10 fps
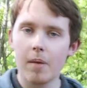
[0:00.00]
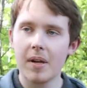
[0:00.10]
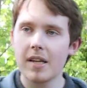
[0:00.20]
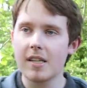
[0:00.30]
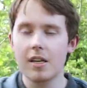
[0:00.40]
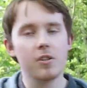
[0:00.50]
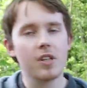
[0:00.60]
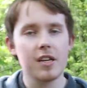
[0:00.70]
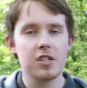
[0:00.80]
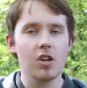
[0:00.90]
ability,
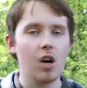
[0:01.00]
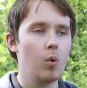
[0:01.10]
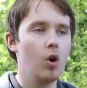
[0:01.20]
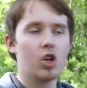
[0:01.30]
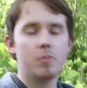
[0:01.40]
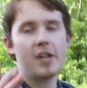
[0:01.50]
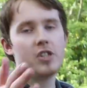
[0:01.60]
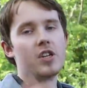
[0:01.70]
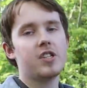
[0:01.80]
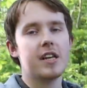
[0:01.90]
utilize your dog walks, make
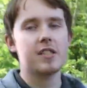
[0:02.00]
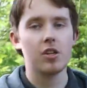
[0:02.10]
sure you stick